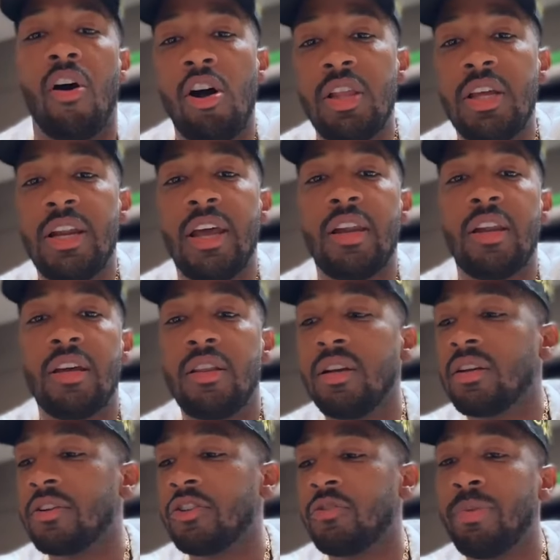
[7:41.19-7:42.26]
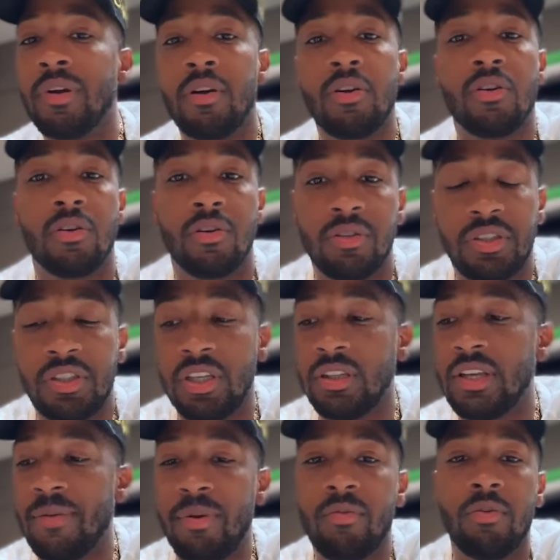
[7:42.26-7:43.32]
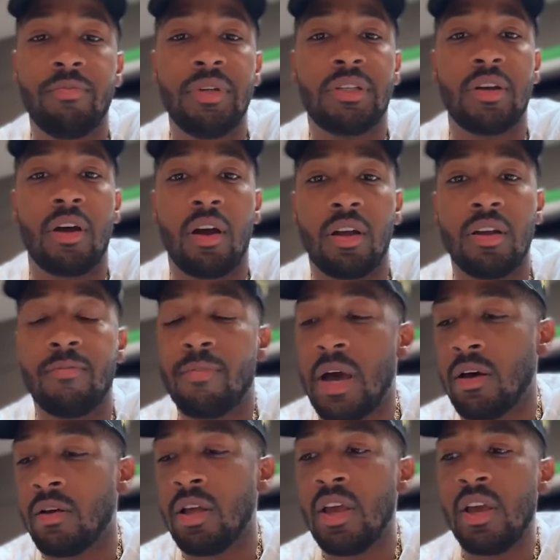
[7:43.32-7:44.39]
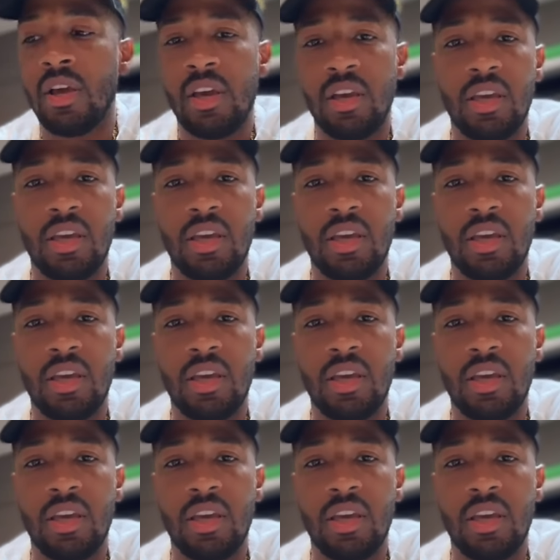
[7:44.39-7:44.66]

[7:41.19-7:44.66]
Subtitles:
All of that other conspiratorial shit that people be talking about,